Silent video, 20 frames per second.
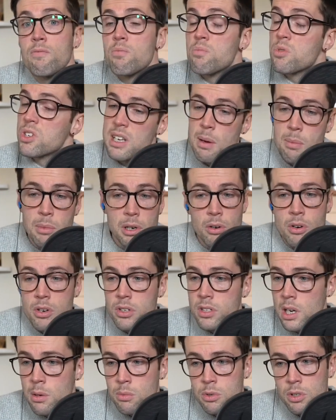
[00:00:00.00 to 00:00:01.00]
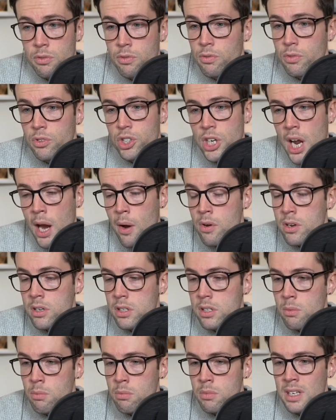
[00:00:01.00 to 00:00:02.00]
similar in terms of sharing
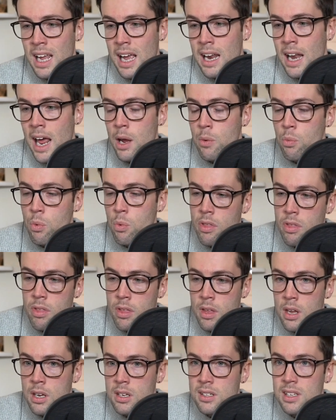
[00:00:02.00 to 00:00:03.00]
some DNA with the